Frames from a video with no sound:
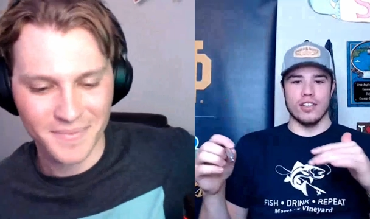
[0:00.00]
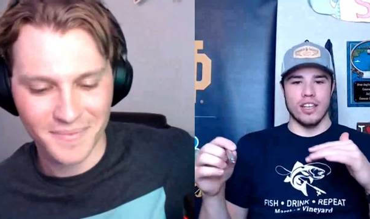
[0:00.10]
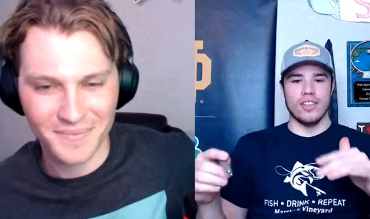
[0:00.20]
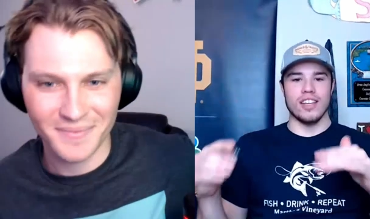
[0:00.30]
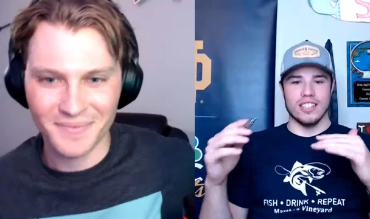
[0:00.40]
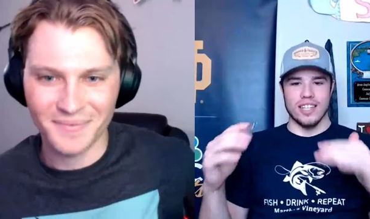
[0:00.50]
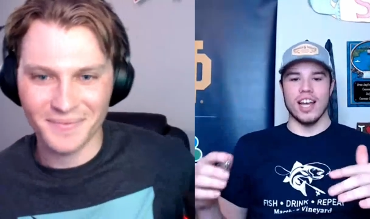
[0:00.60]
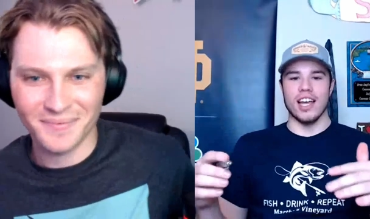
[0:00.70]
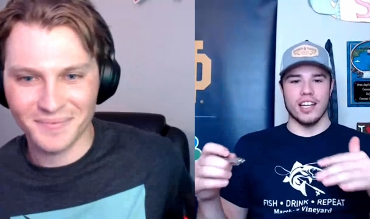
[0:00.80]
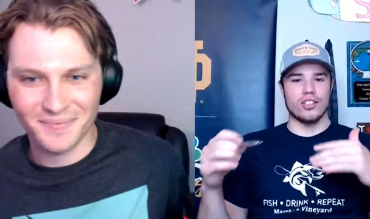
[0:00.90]
Speaker 1: Like TV is
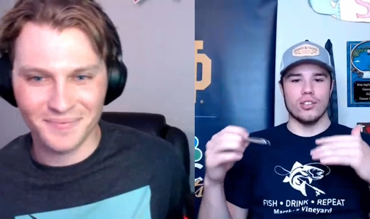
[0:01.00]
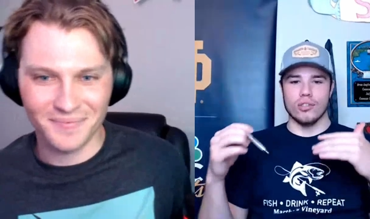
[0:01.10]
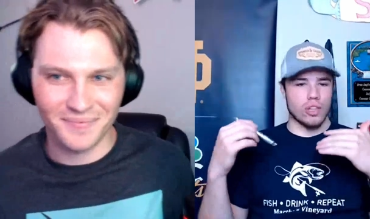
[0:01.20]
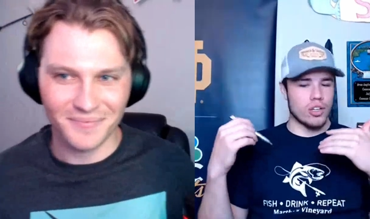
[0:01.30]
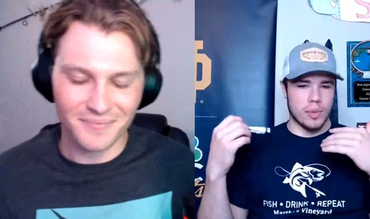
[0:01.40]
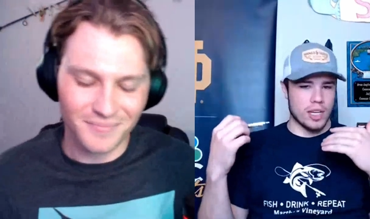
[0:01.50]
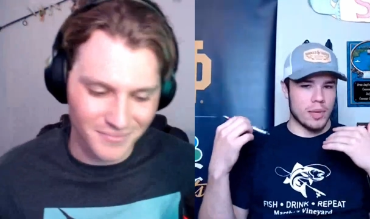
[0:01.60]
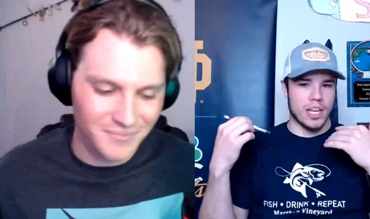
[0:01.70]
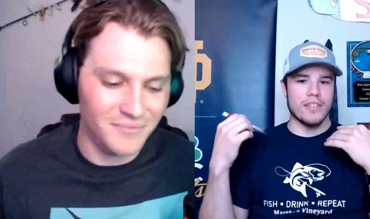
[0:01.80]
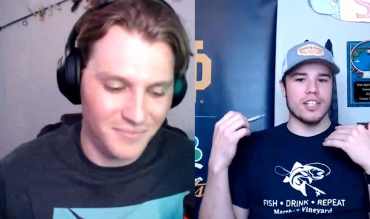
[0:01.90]
dying. It's literally
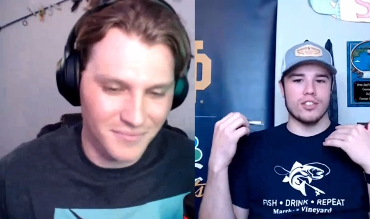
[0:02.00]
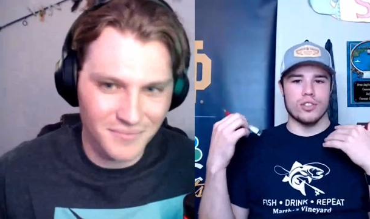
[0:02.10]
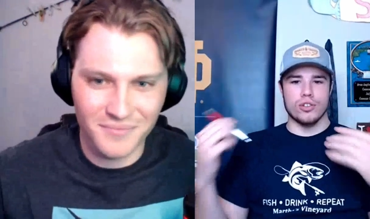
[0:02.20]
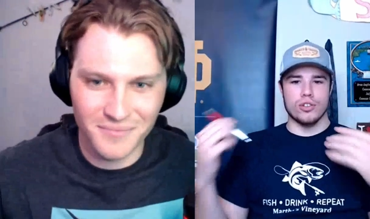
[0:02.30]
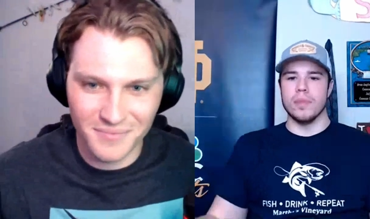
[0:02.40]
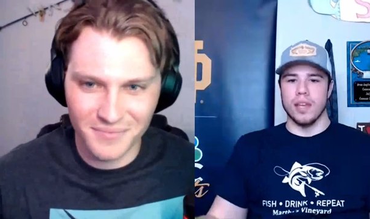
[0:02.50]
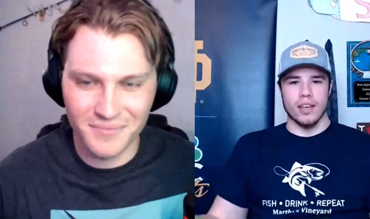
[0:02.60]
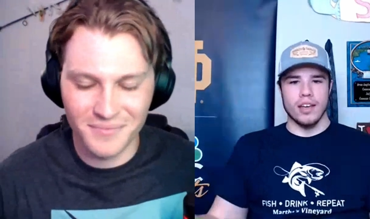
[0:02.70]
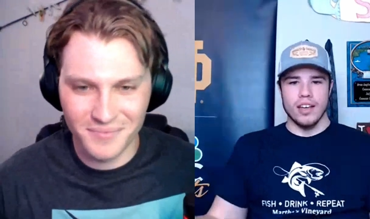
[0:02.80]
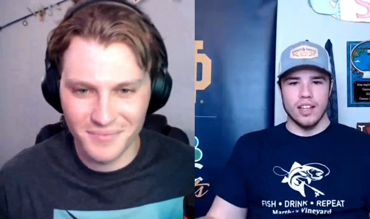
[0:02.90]
becoming everything
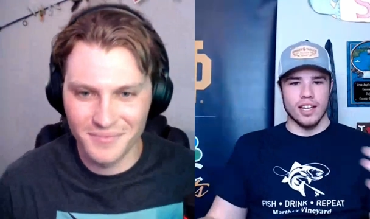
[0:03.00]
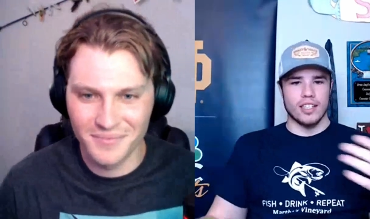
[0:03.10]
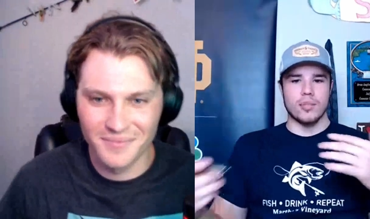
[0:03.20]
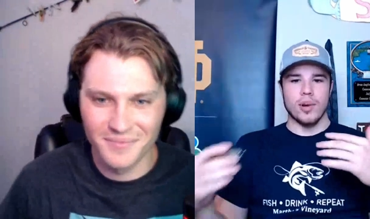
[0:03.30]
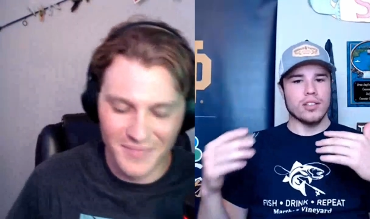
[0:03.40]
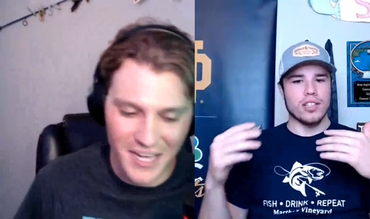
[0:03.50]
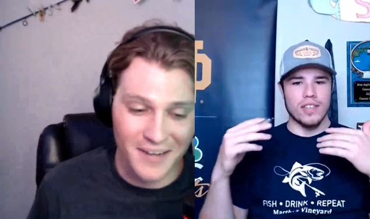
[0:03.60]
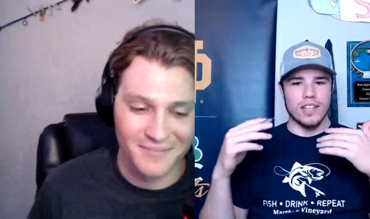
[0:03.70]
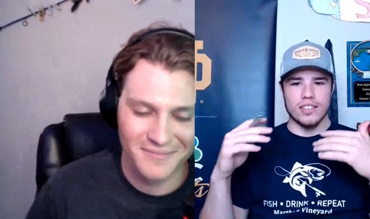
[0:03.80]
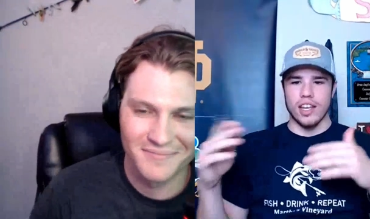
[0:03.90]
streaming. Like smart yep.
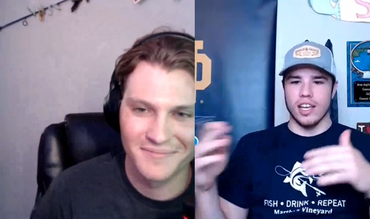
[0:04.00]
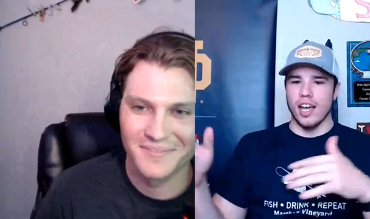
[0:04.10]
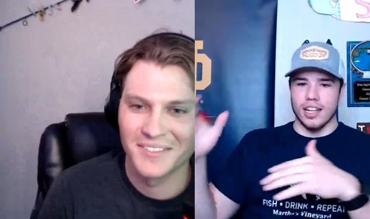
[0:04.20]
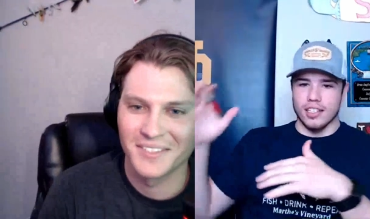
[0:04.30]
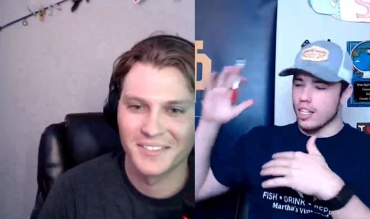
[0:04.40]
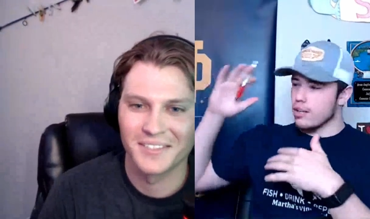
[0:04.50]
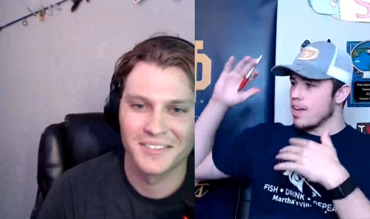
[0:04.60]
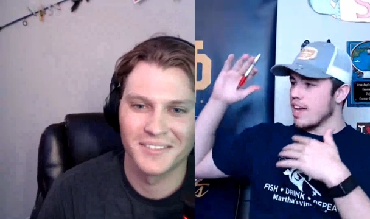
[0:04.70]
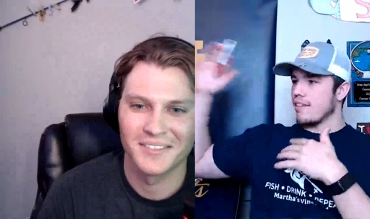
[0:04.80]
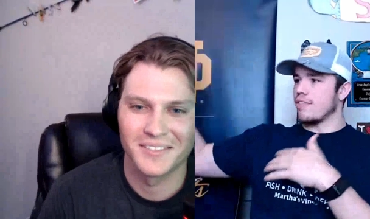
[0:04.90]
TVs. Like I can tell
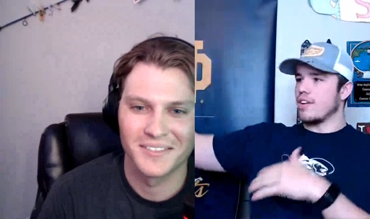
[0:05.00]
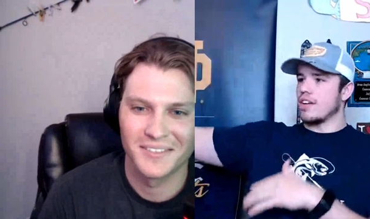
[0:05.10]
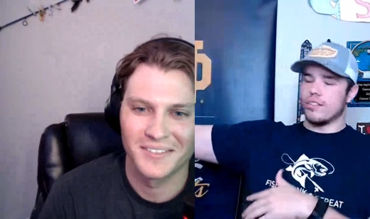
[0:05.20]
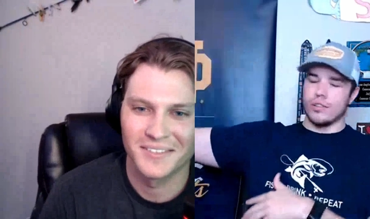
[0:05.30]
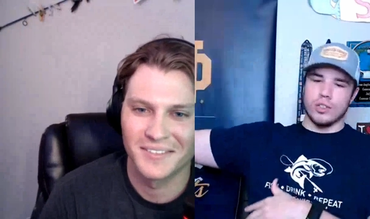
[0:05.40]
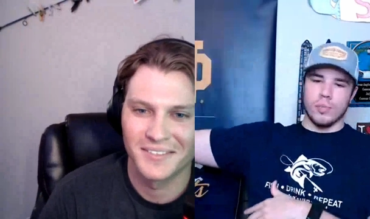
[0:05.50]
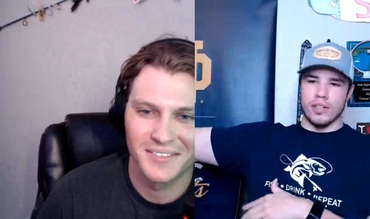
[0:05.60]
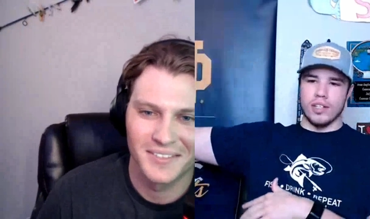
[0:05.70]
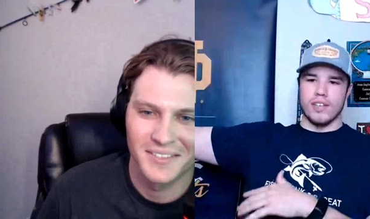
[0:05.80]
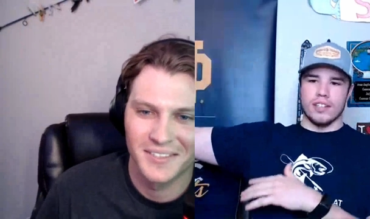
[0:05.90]
you, we have two
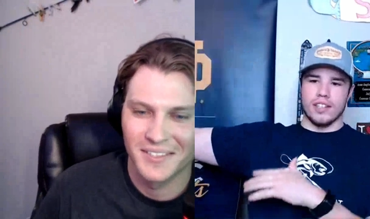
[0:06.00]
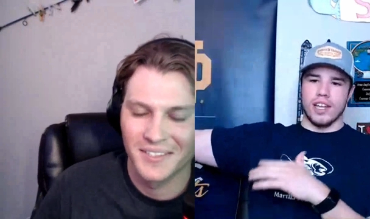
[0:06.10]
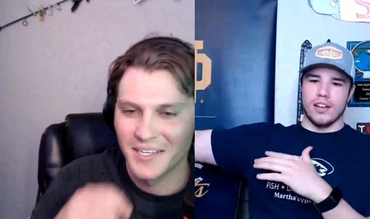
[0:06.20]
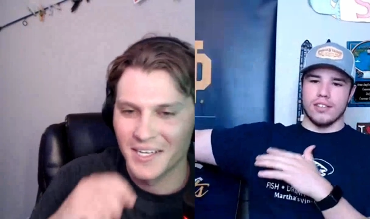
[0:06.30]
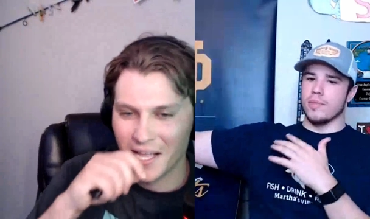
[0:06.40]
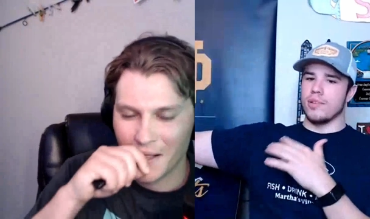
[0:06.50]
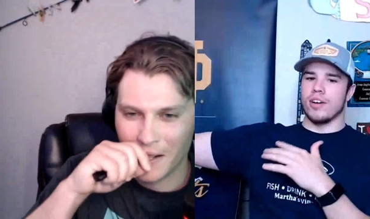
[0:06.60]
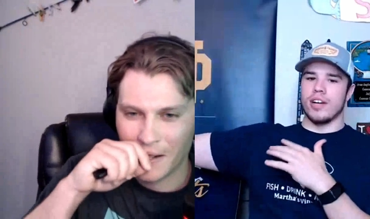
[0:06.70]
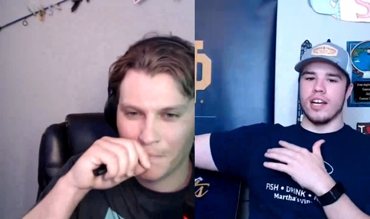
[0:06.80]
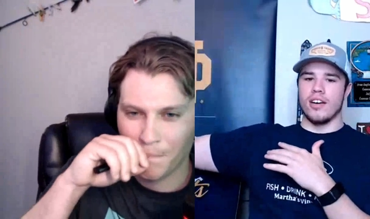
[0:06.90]
smart TVs in the house I'm
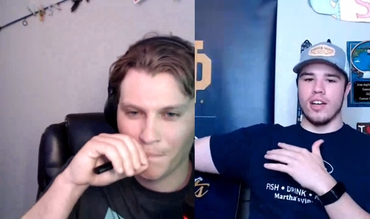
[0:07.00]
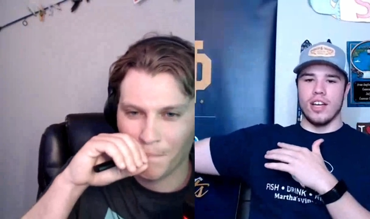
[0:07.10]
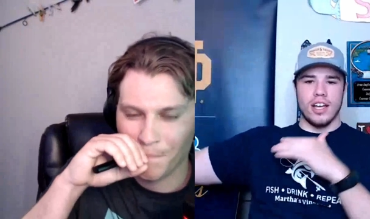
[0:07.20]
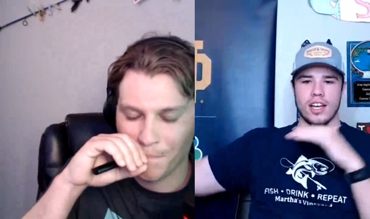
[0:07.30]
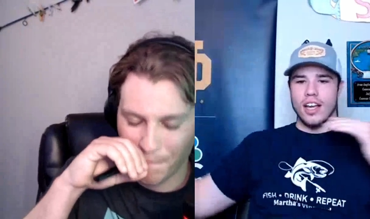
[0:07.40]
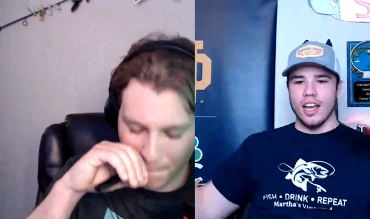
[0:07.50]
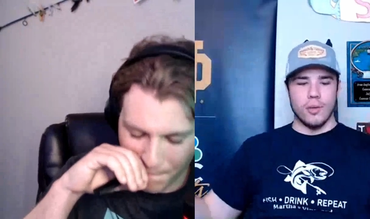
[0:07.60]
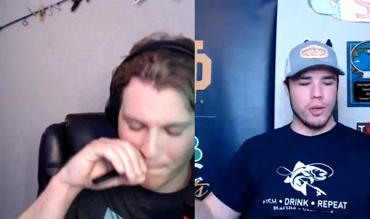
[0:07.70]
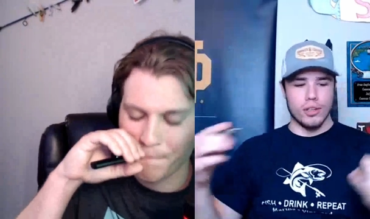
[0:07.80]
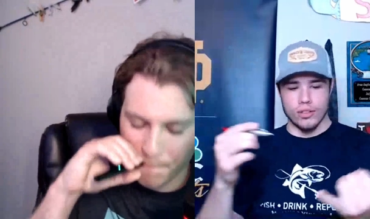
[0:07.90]
in right now,
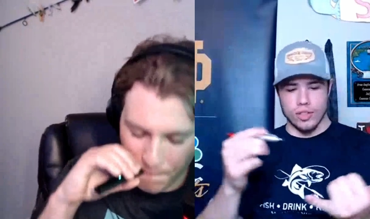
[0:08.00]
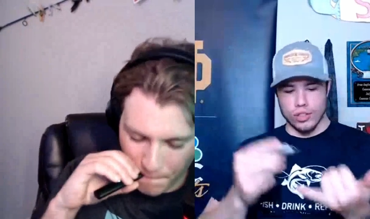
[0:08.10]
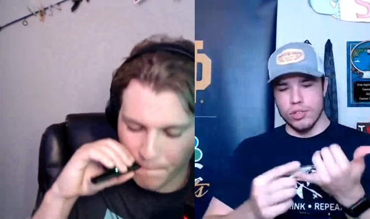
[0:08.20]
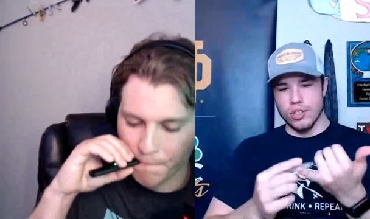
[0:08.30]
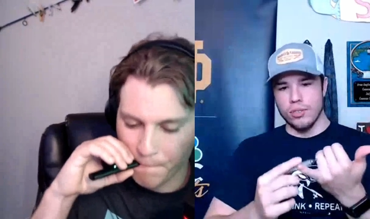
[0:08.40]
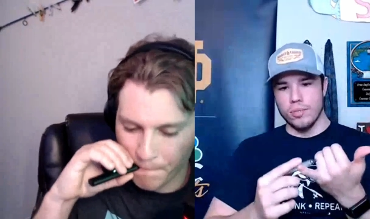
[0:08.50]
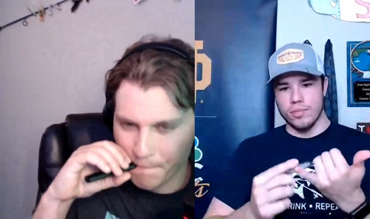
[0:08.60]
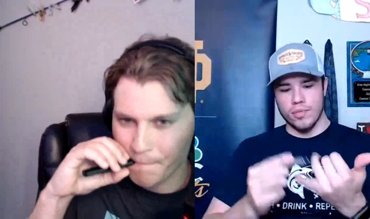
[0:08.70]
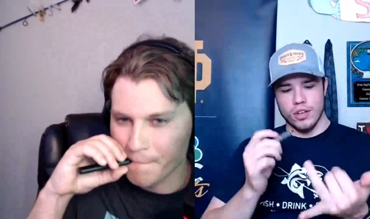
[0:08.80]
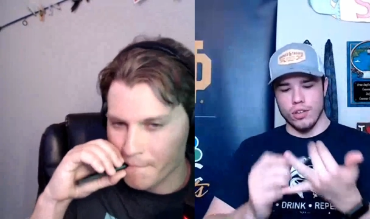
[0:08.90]
and we use
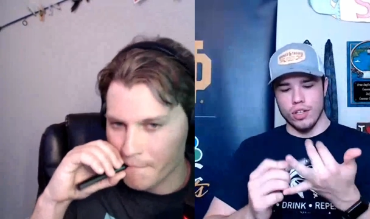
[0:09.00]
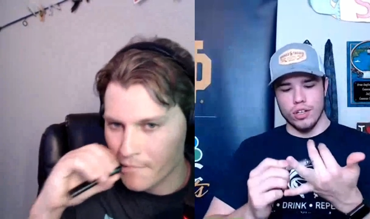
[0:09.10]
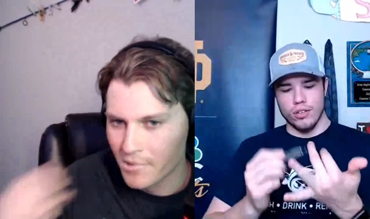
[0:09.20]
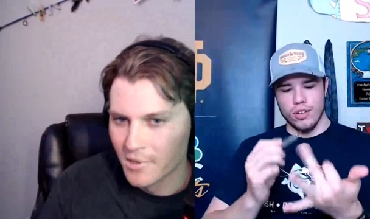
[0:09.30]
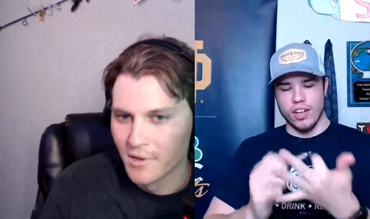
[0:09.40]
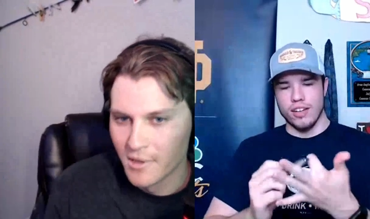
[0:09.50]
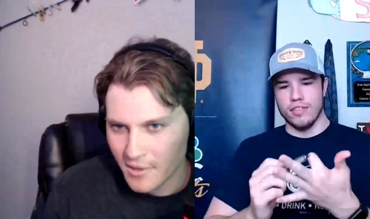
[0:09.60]
YouTube, Hulu,